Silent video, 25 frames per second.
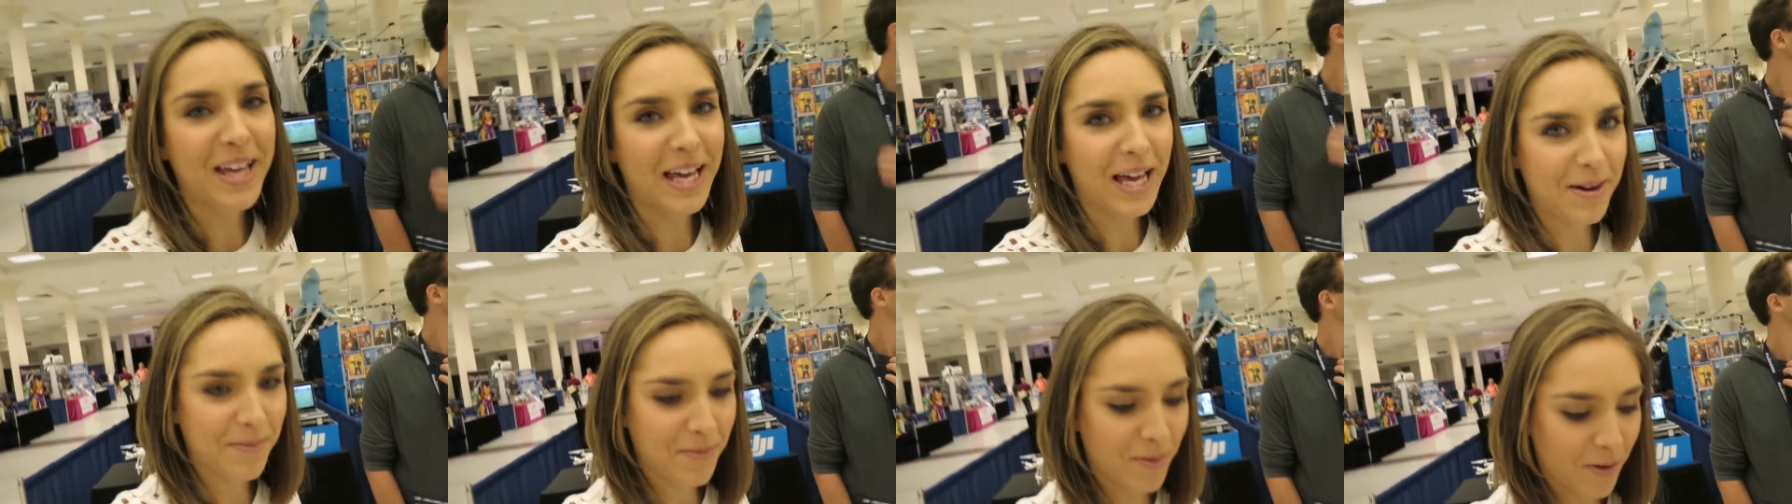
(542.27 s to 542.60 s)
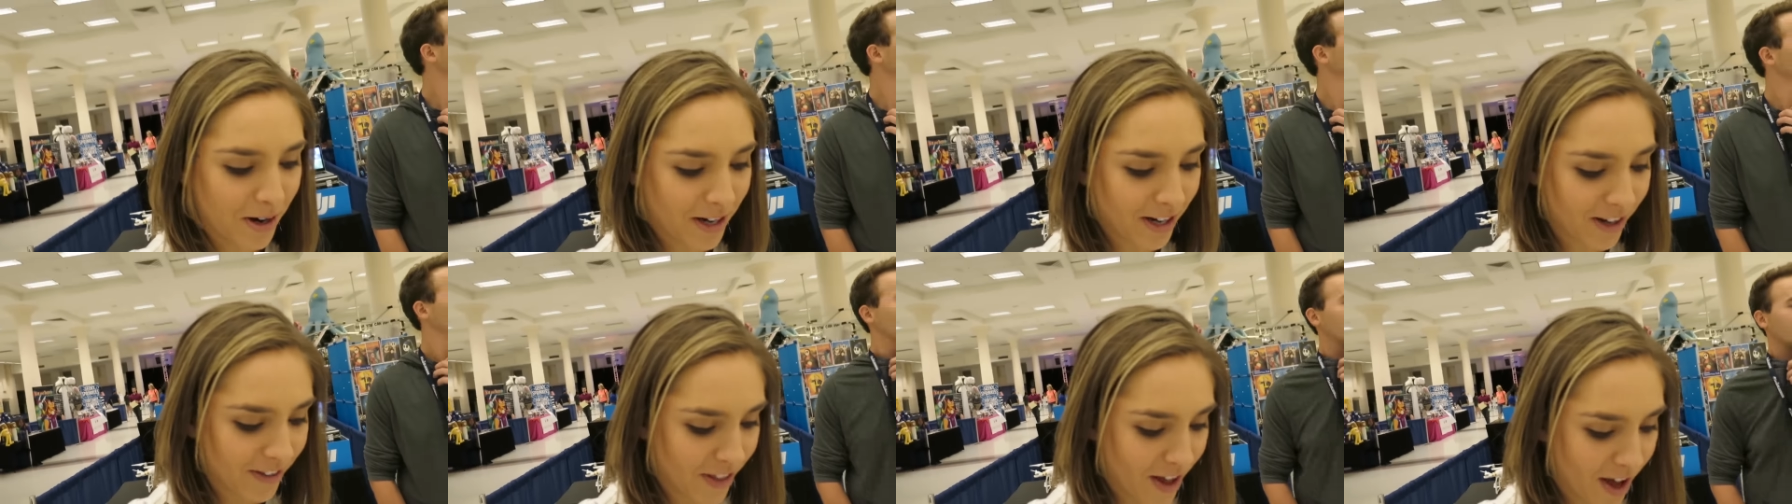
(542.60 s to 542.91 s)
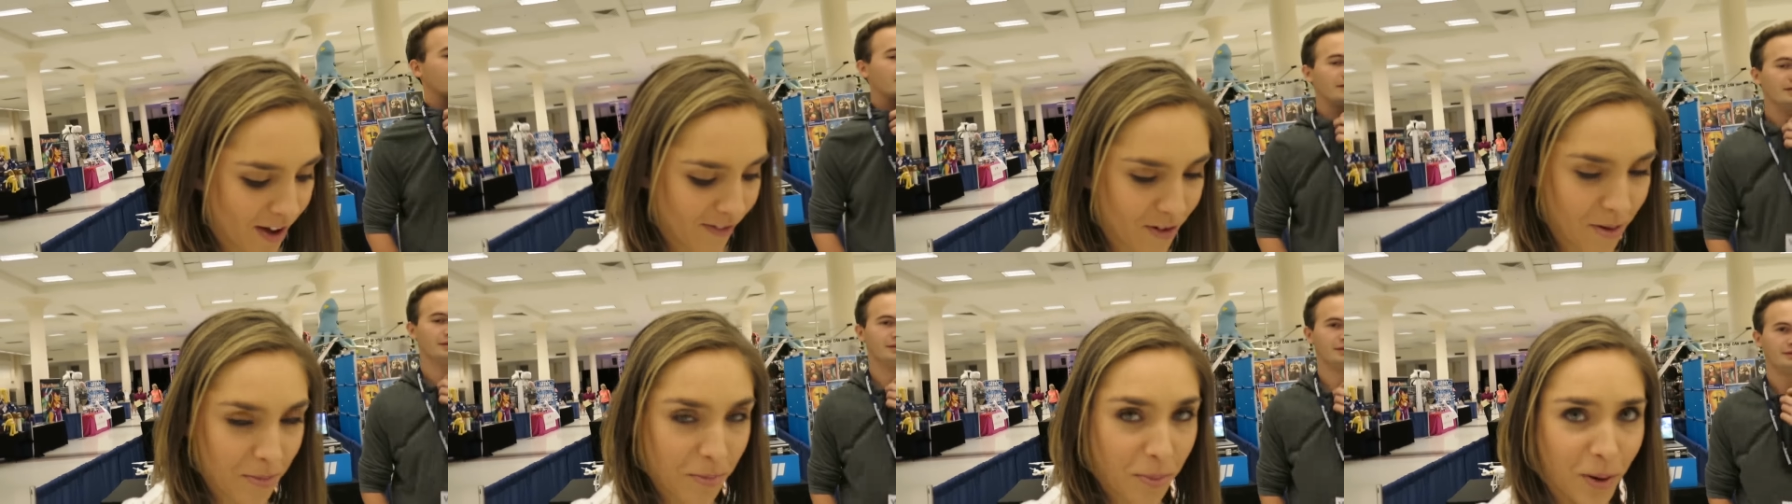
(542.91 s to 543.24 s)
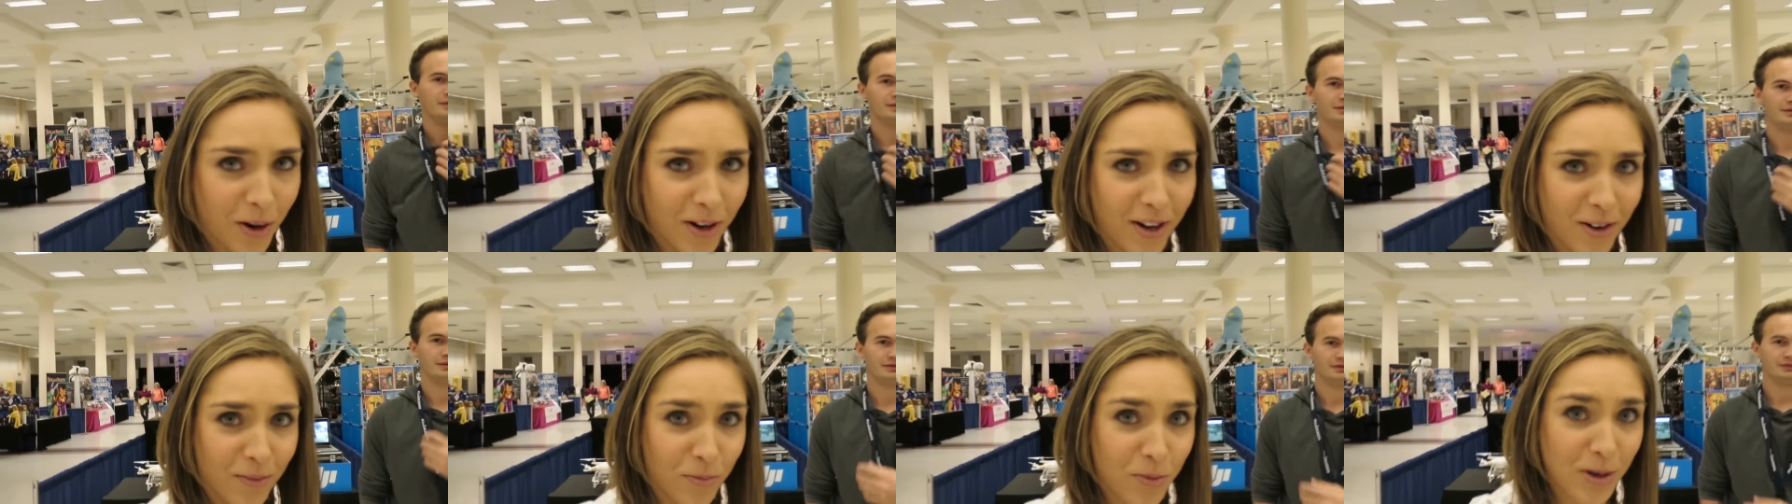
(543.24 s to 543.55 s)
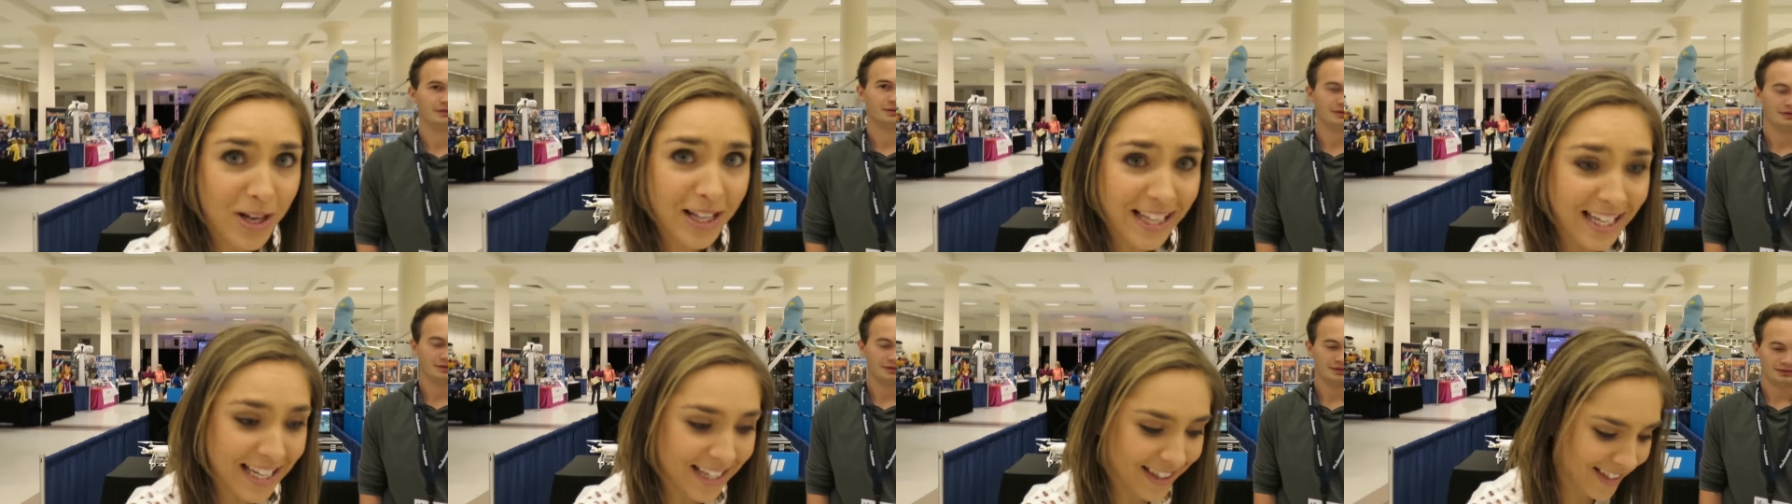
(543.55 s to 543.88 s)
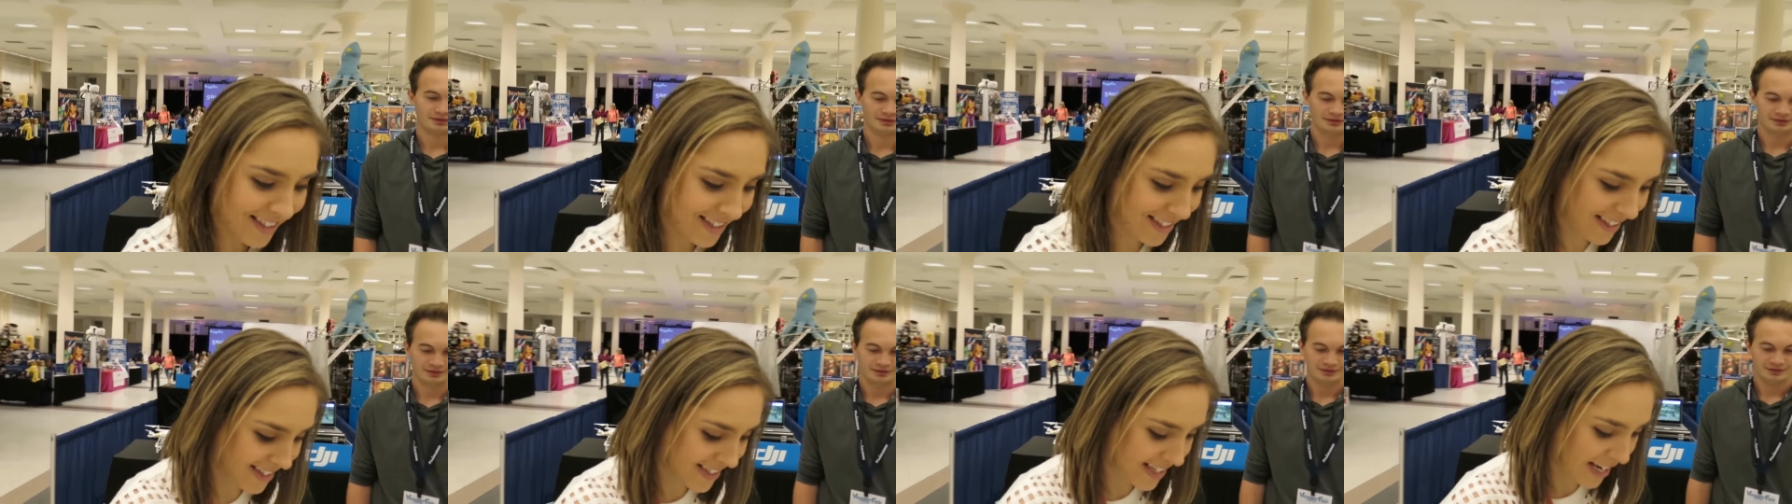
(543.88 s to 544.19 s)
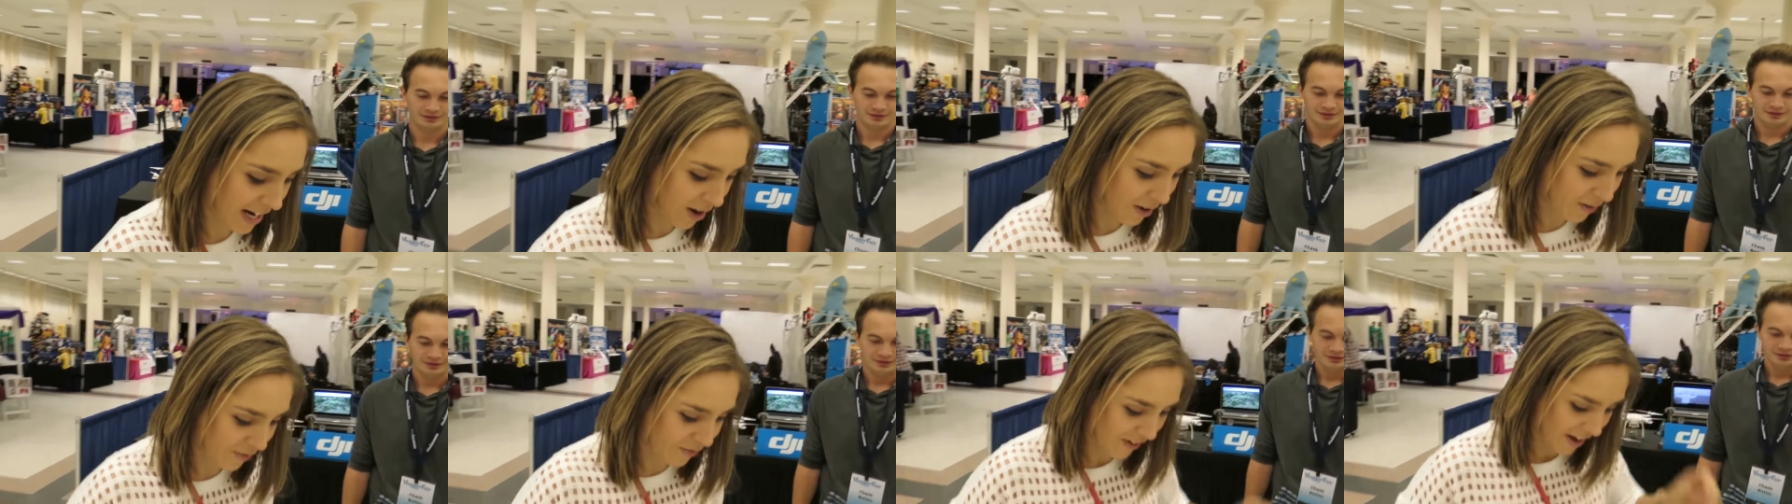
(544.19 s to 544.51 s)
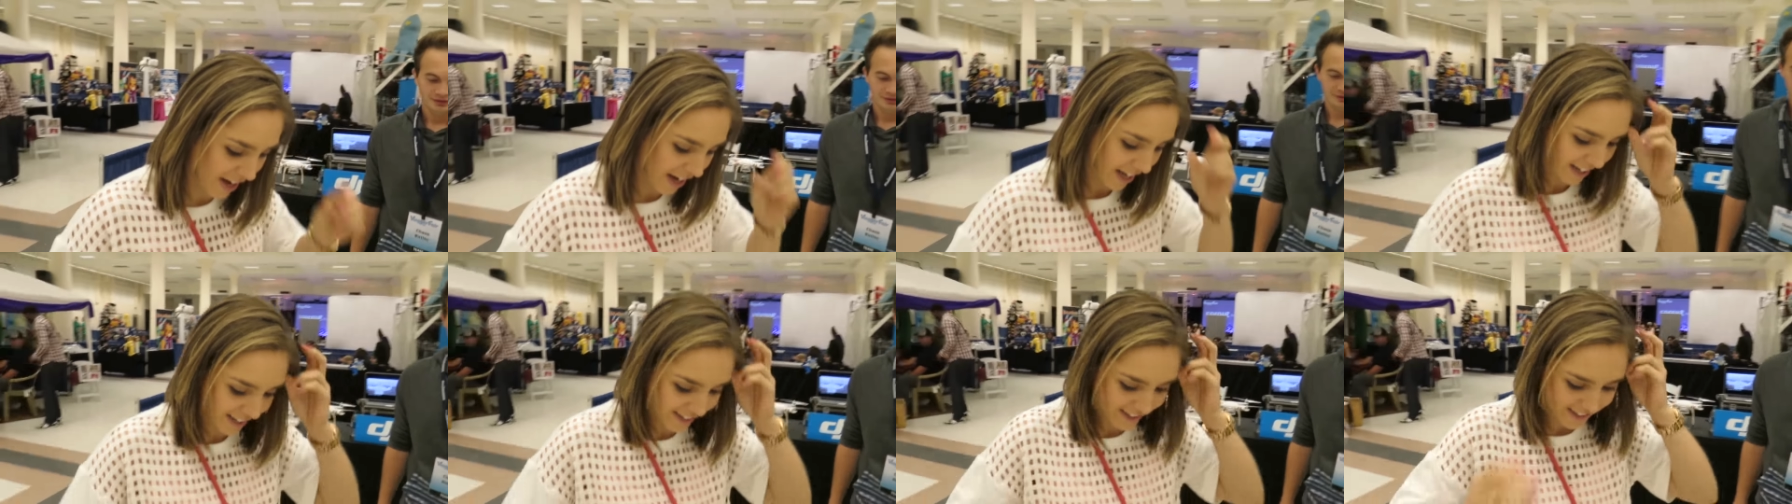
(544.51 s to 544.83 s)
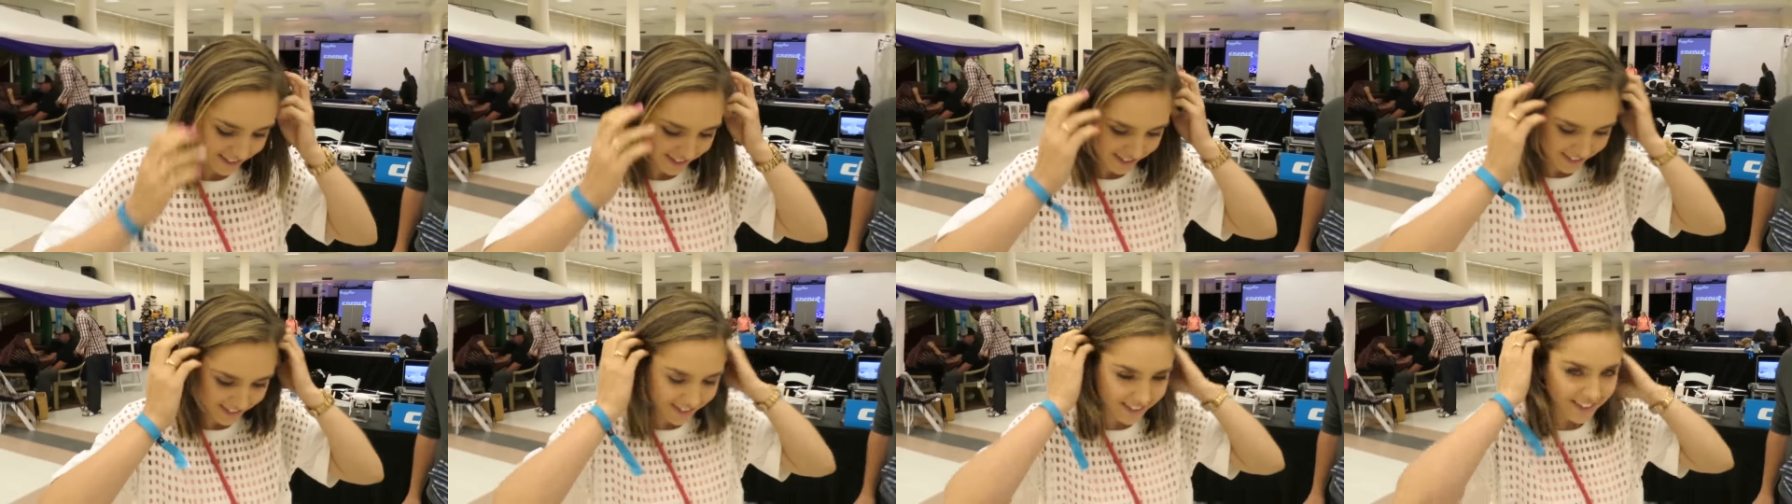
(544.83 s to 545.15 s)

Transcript: Okay, I'm going on the hoverboard. Really? This is terrifying. Is it recording?